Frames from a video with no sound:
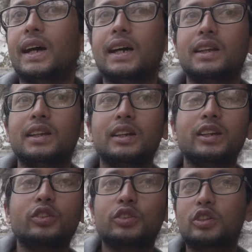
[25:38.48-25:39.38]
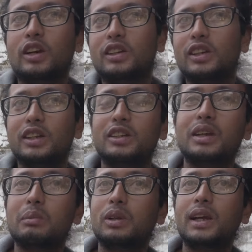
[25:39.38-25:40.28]
and he constructed this
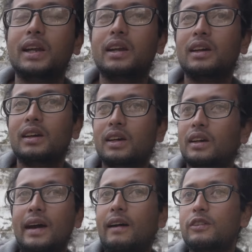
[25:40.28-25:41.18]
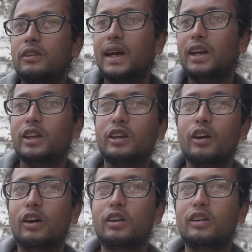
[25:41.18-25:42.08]
temple, and after that he
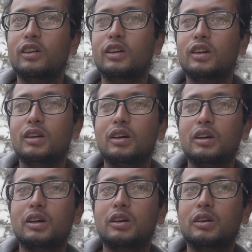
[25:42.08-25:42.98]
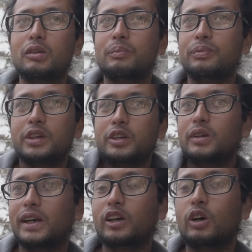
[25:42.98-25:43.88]
got uh, you
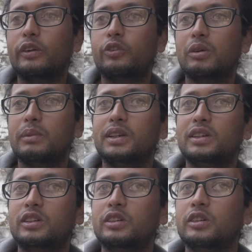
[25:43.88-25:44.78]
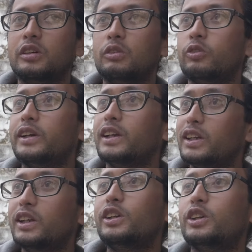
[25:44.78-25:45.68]
know like away from his
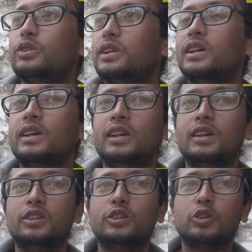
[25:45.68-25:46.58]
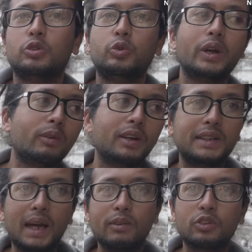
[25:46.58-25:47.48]
fertility issues. So whoever
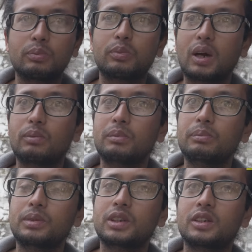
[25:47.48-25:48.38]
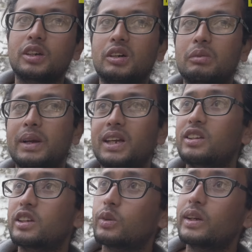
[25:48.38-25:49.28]
is having some problems uh,
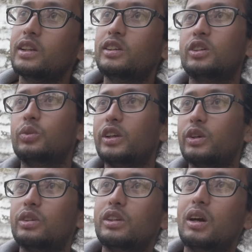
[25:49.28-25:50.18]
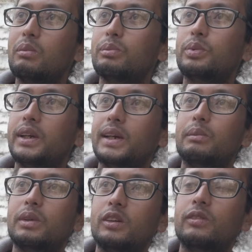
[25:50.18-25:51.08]
making children, this is where they would come, pray
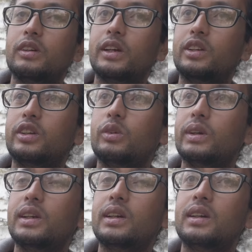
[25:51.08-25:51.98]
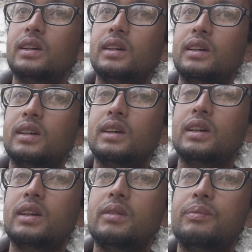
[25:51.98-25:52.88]
and believe, get children.
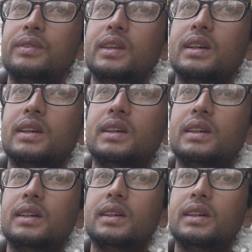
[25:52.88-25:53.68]
Alright, alright.